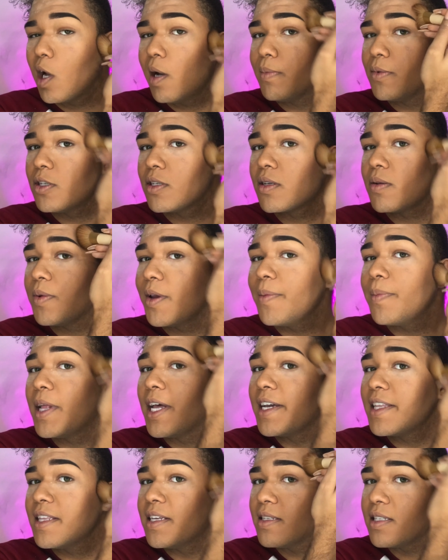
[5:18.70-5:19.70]
I'm just going to be
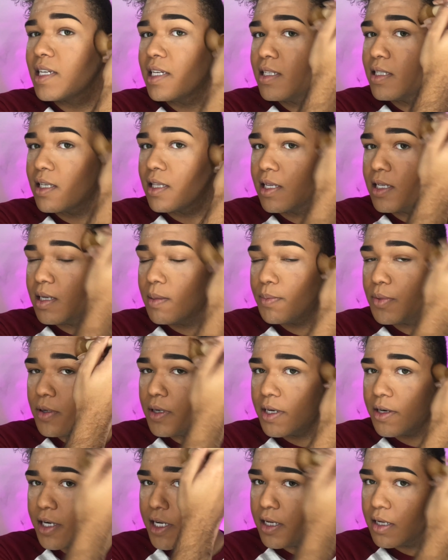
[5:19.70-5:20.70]
applying this into the
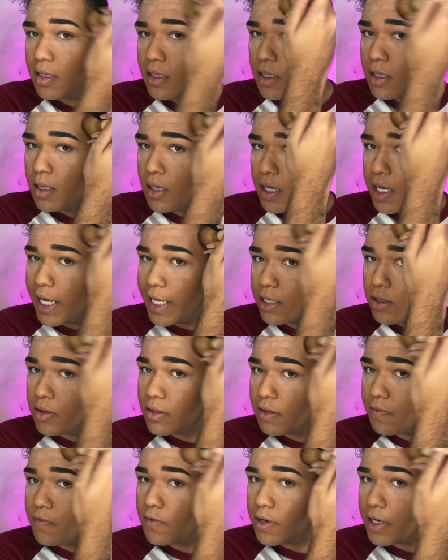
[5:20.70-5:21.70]
temple area and
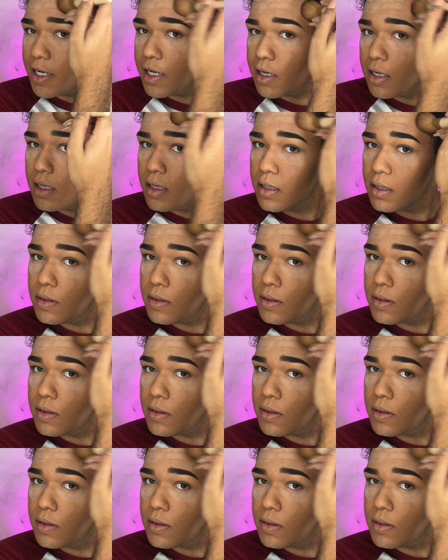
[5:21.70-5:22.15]
on the forehead.